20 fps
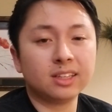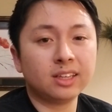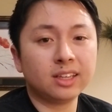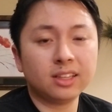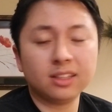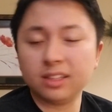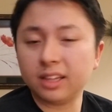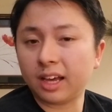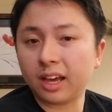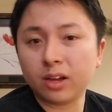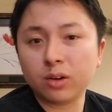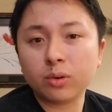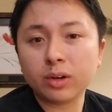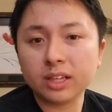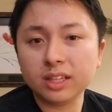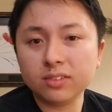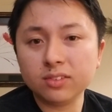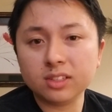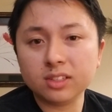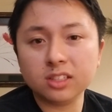How do I
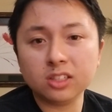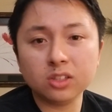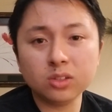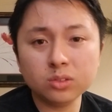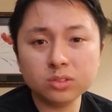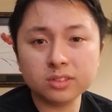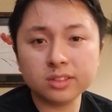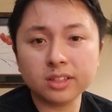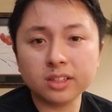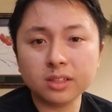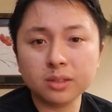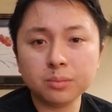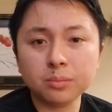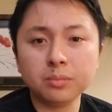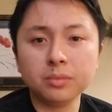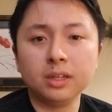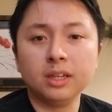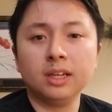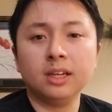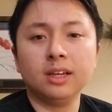even use them?
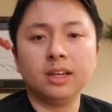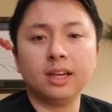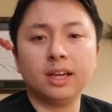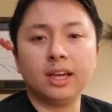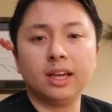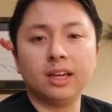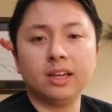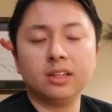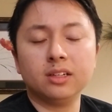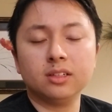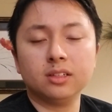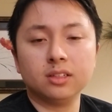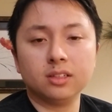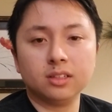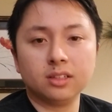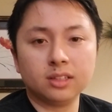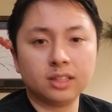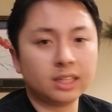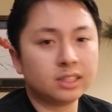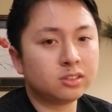And
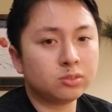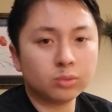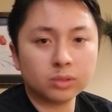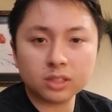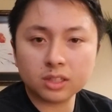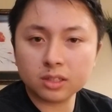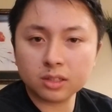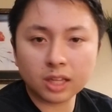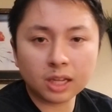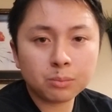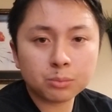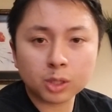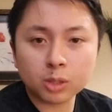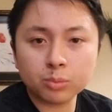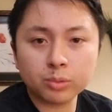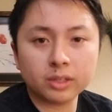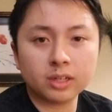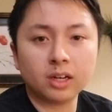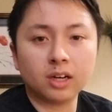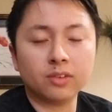that's when the light bulb
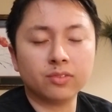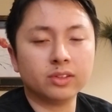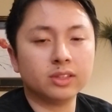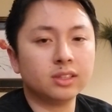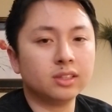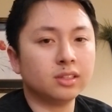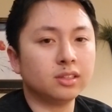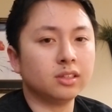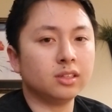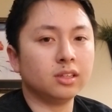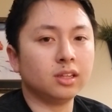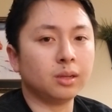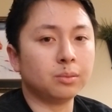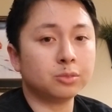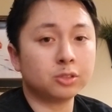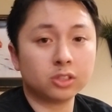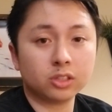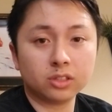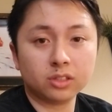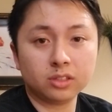went off. And I'm
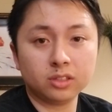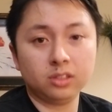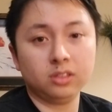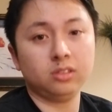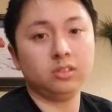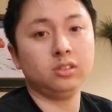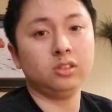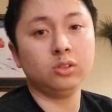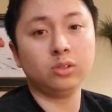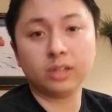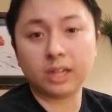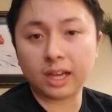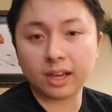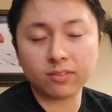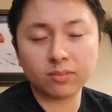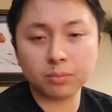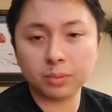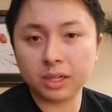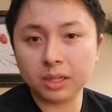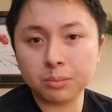sure you can have
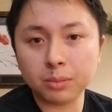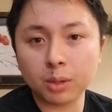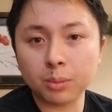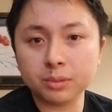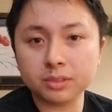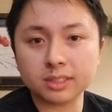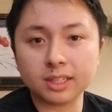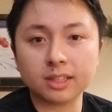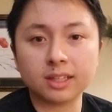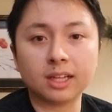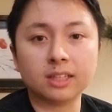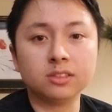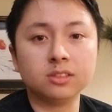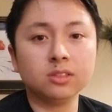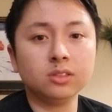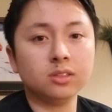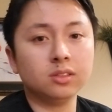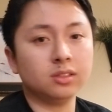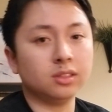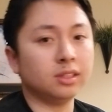many moments like that
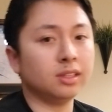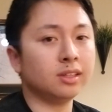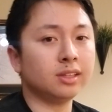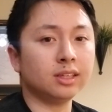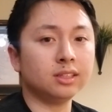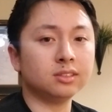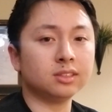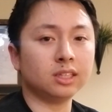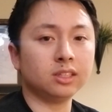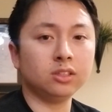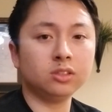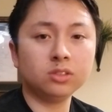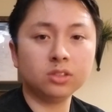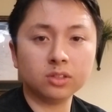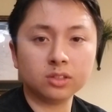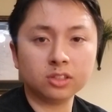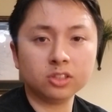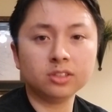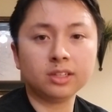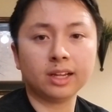too in the things that you do
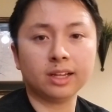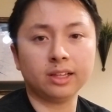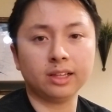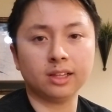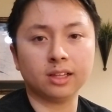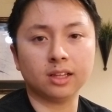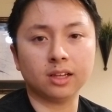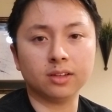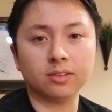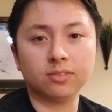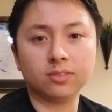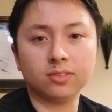in your daily life.